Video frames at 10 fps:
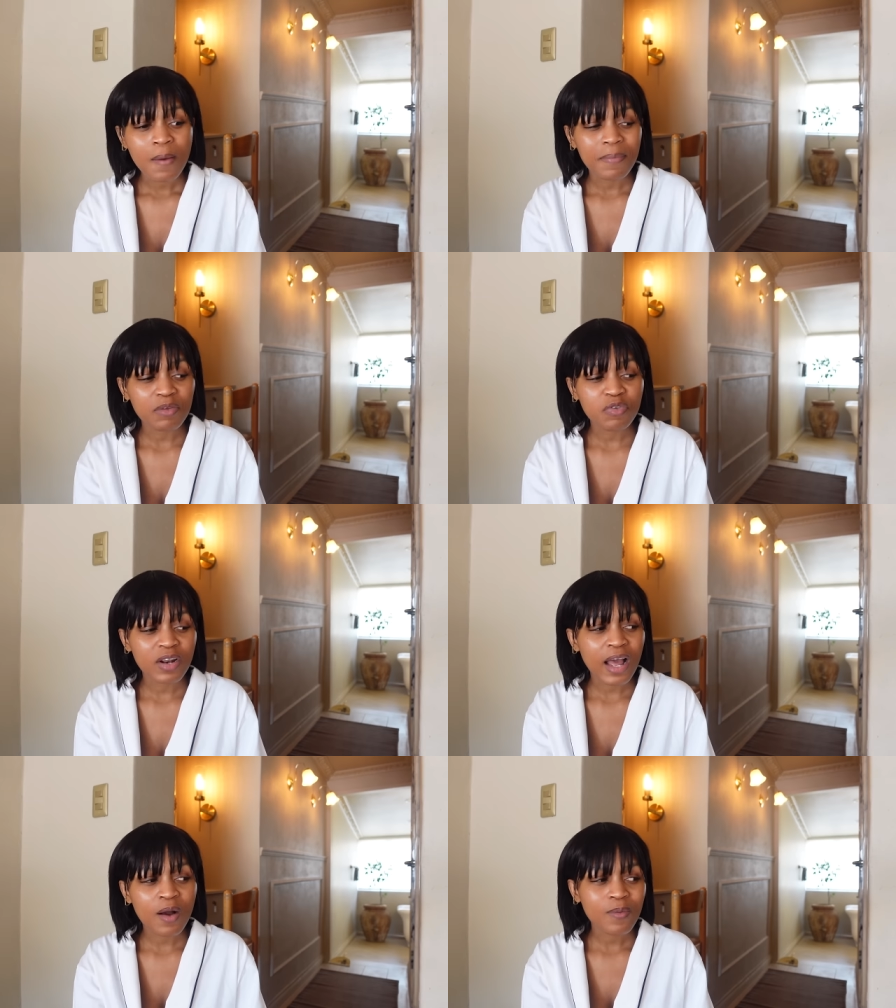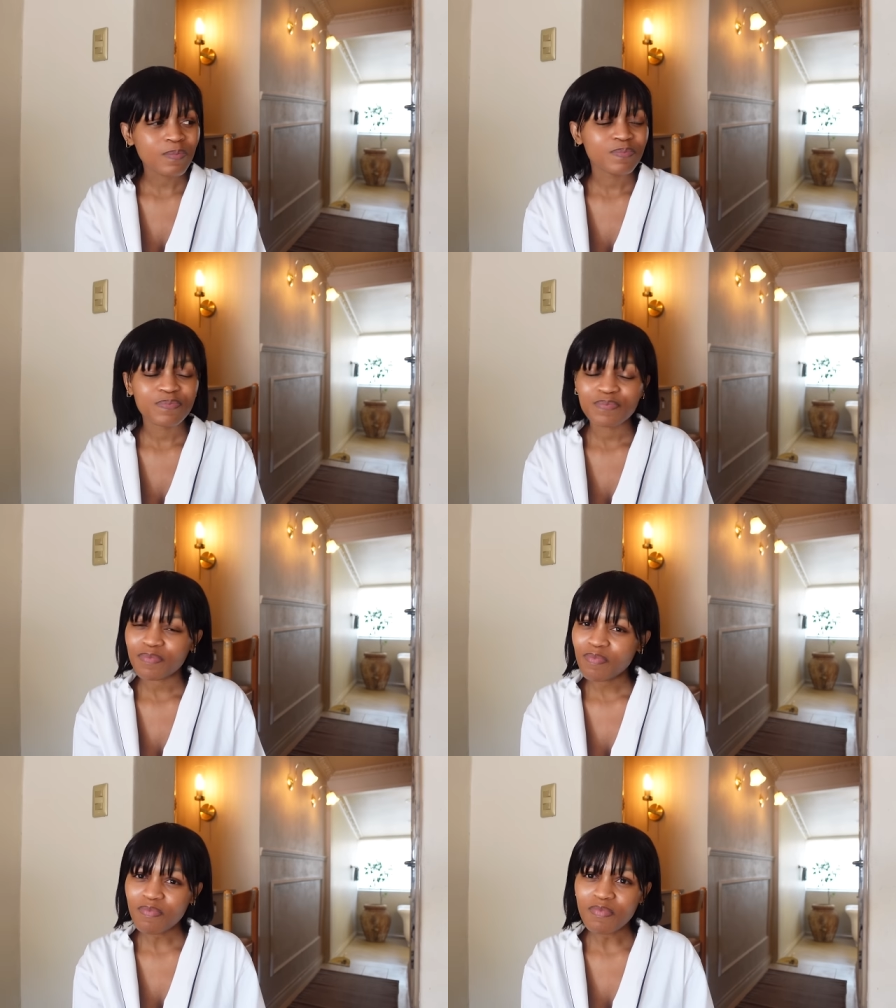But for now,
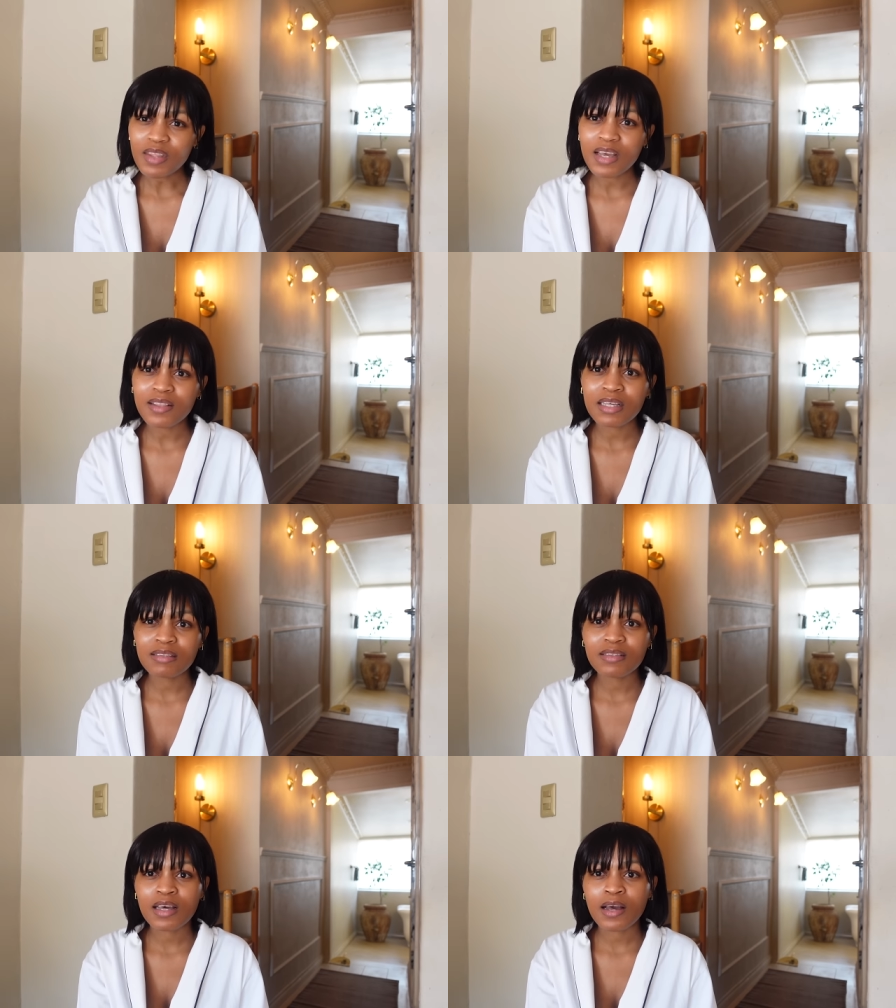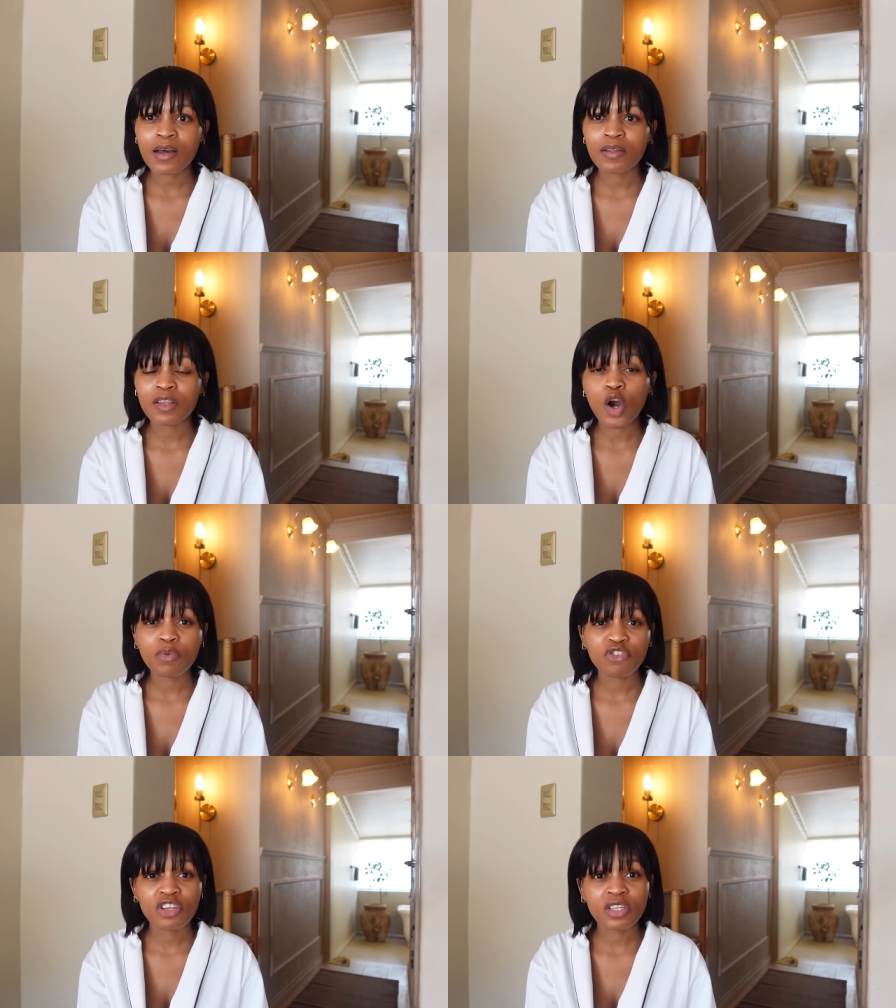that's the the
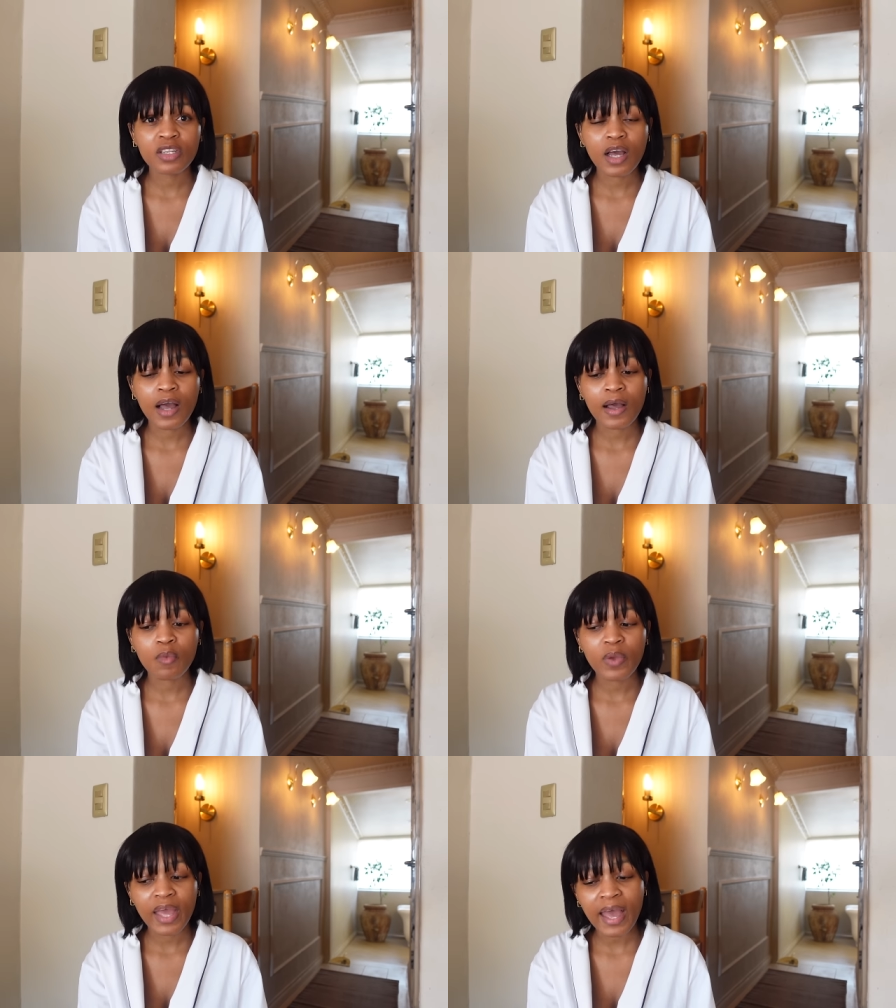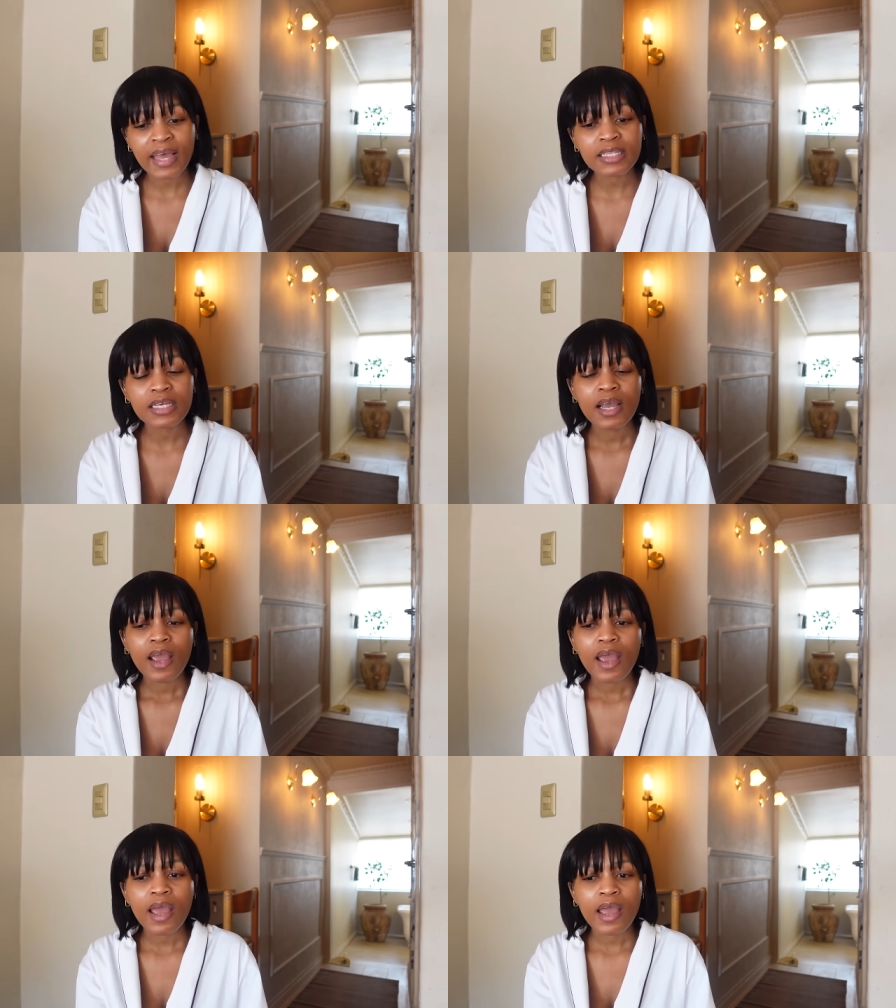option uh, we had
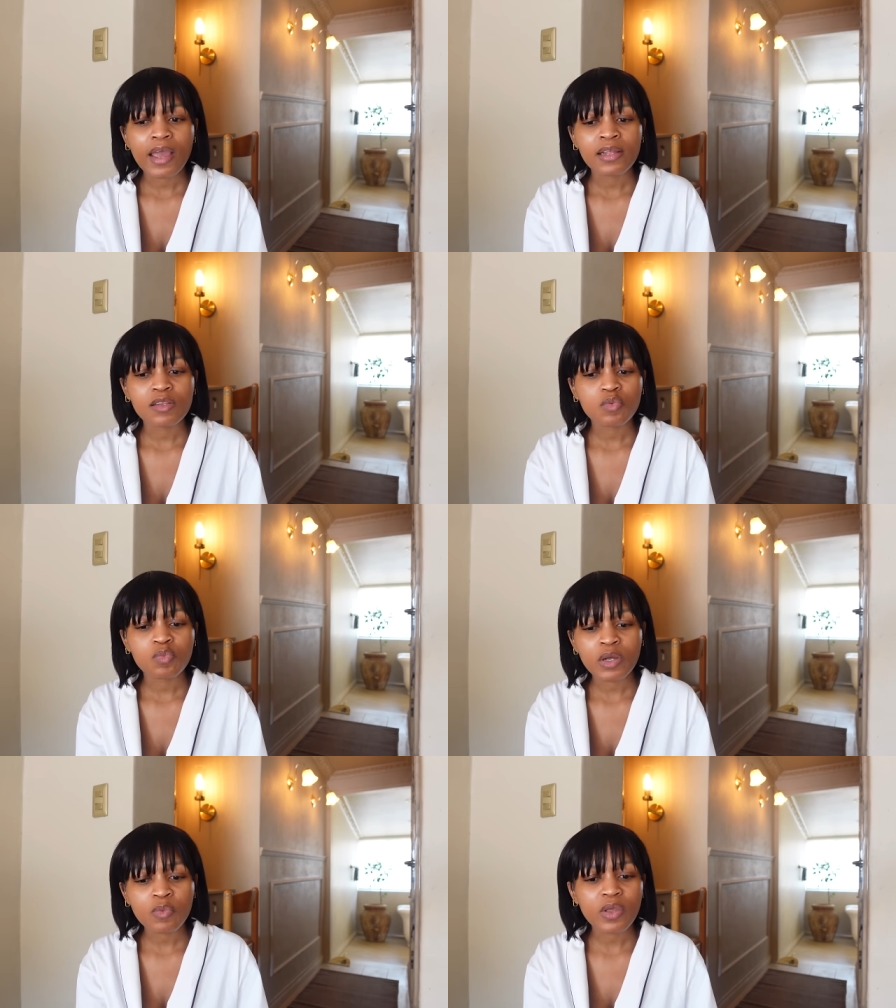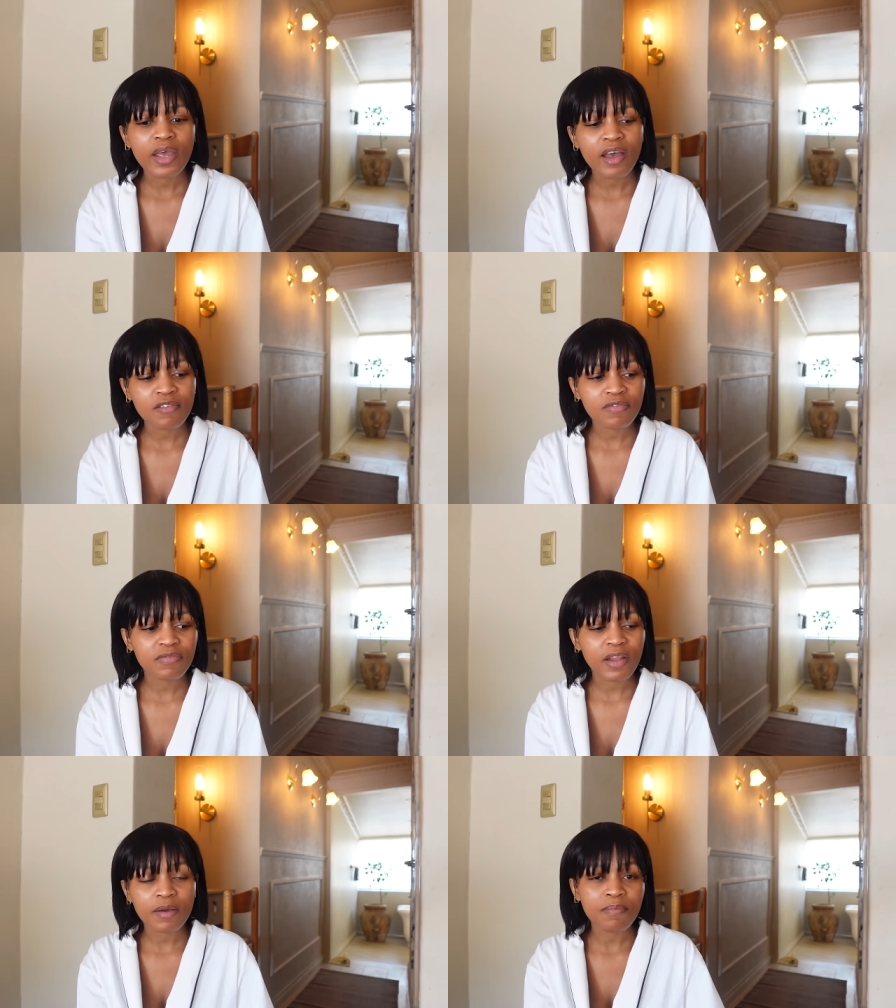and when we
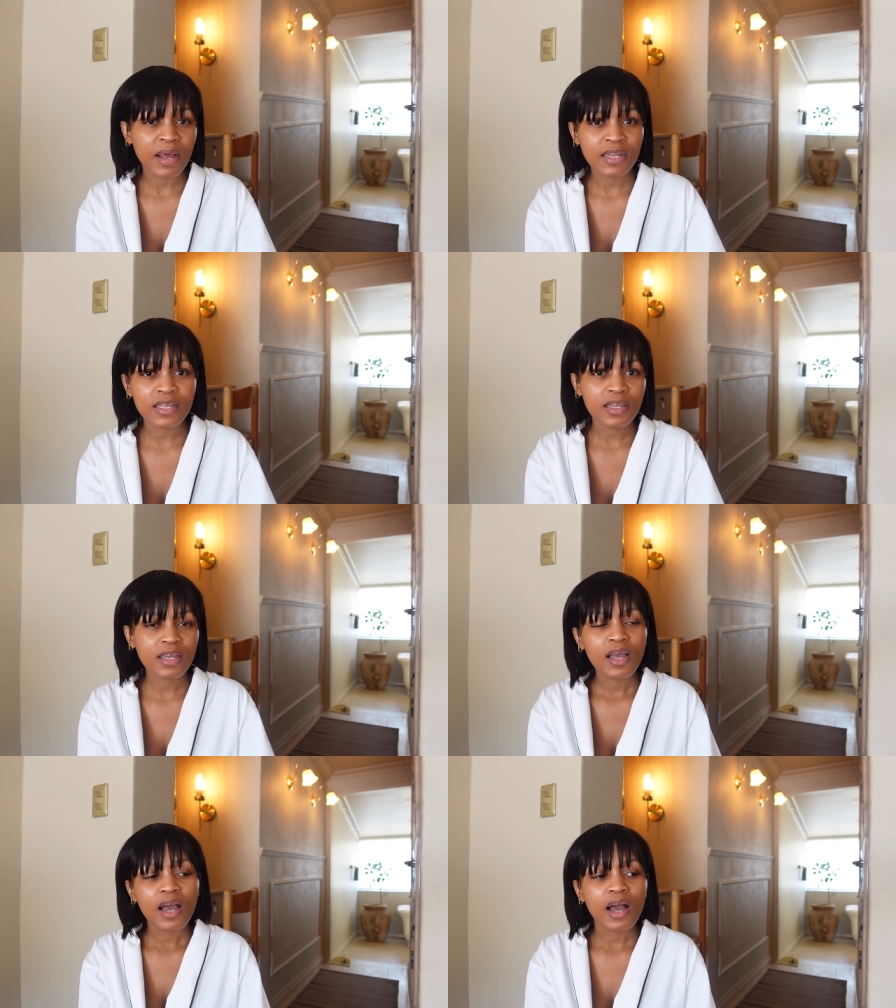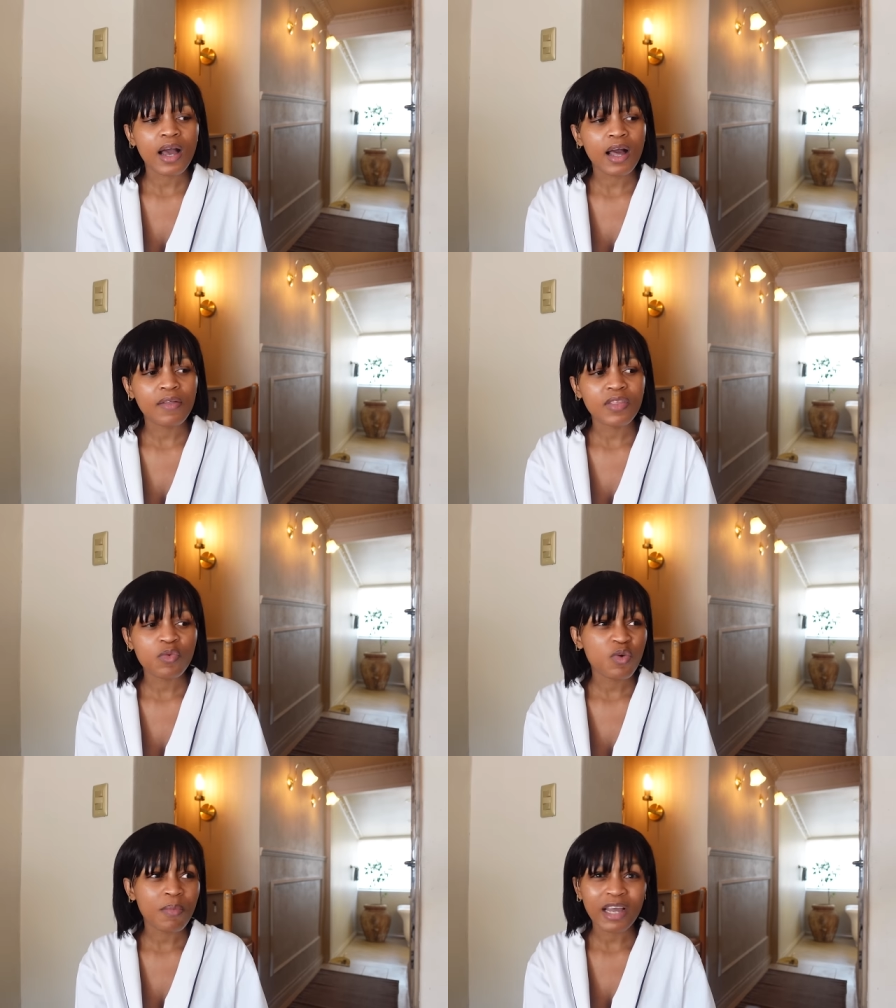have like money uh,
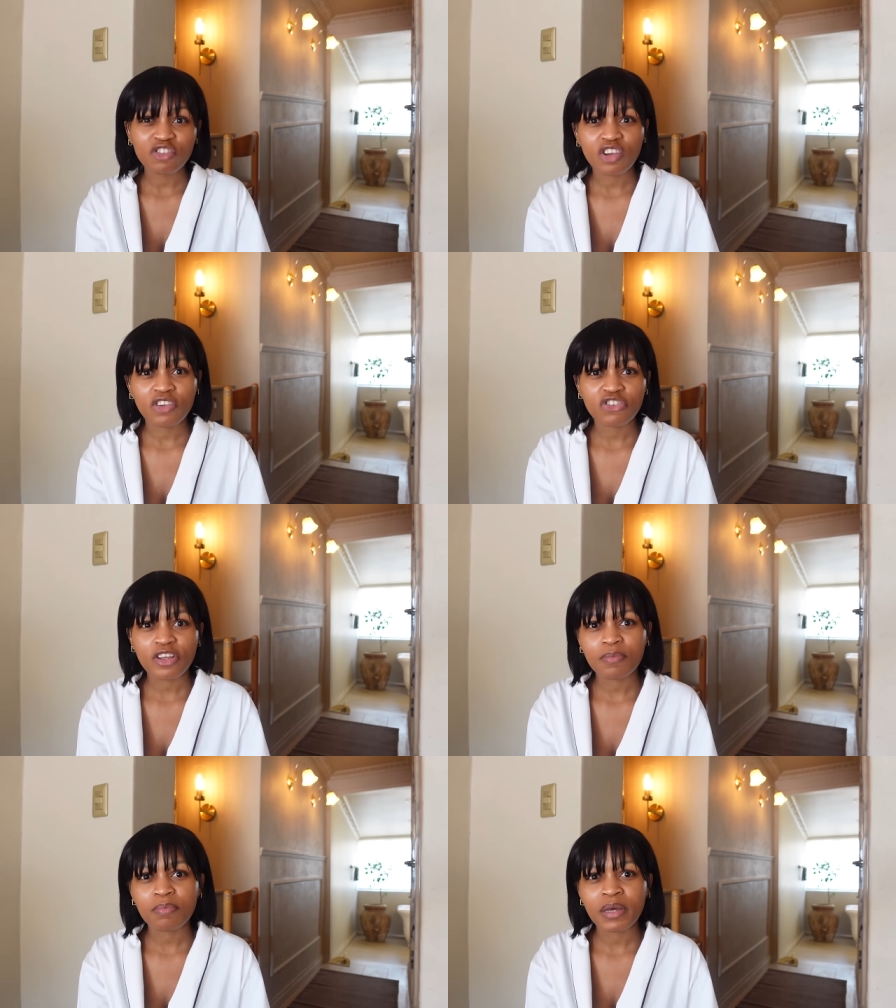then we might change them.